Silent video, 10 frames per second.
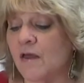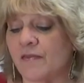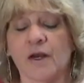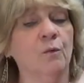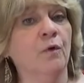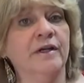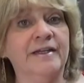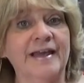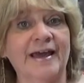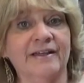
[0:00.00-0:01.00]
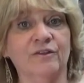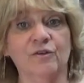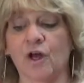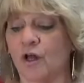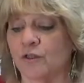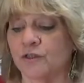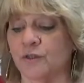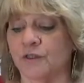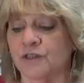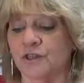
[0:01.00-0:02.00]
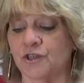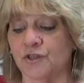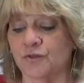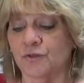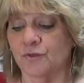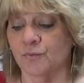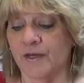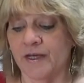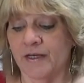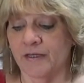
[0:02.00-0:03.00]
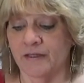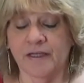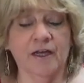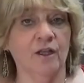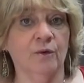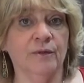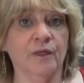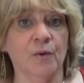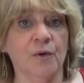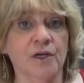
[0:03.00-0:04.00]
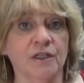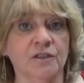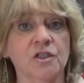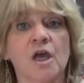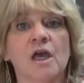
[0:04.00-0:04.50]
that I wanted to add a little color so I just used the red and the yellow and the orange